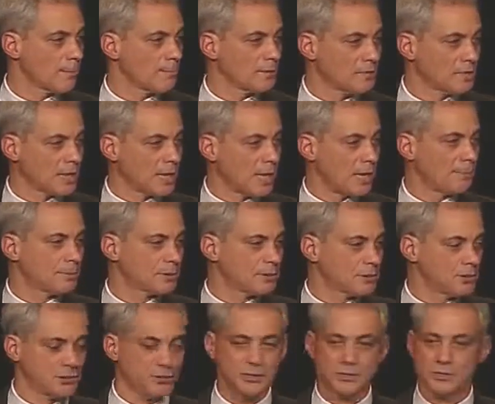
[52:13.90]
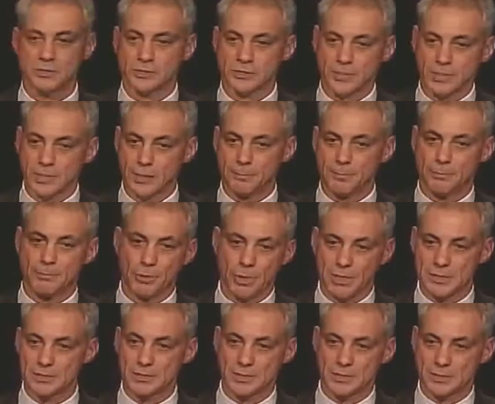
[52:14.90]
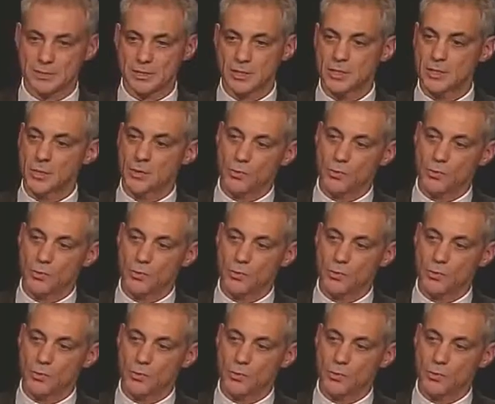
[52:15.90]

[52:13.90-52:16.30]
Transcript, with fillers: But the competition has set up a process